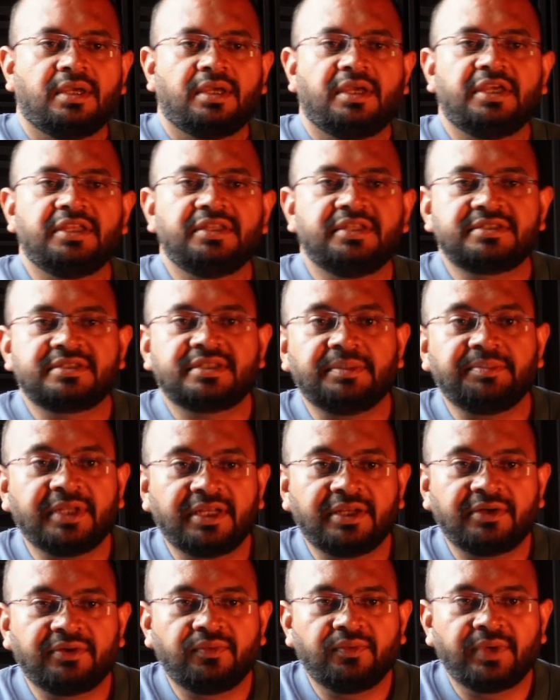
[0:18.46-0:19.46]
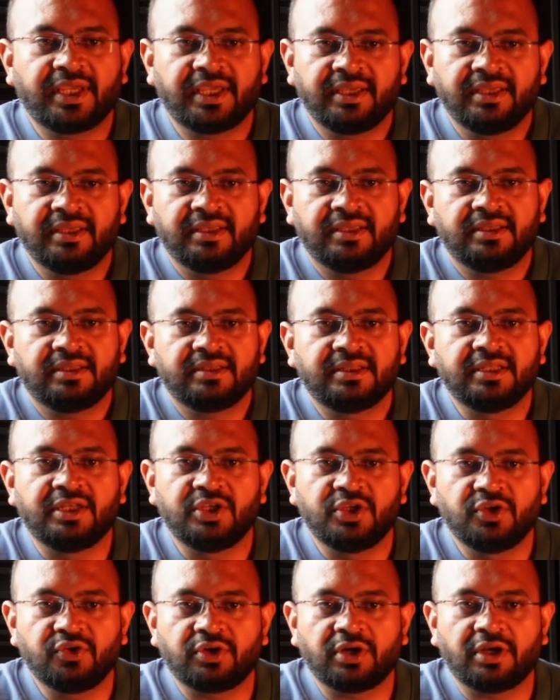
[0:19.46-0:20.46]
In the similar way, the
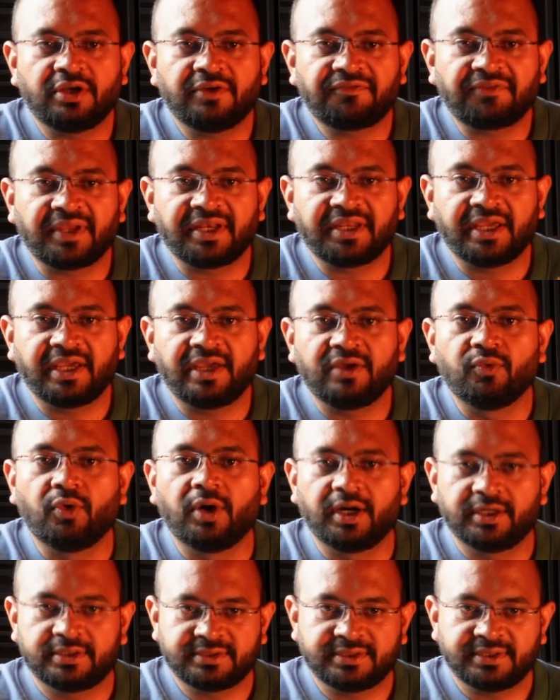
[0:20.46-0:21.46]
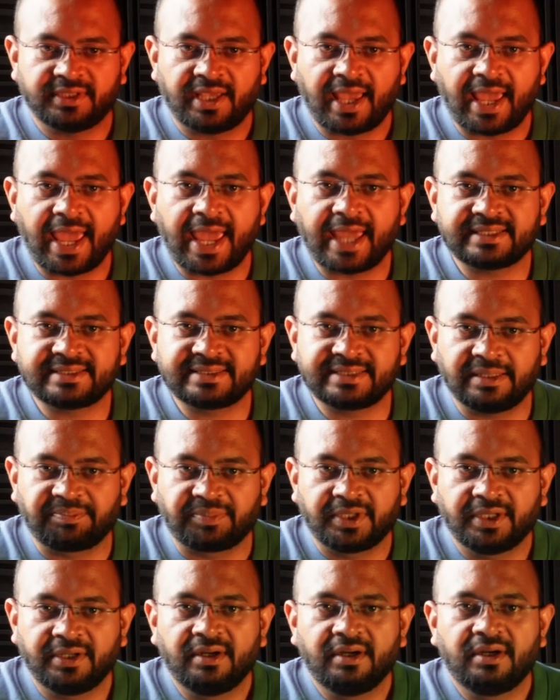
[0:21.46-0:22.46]
neuron of an AI works, except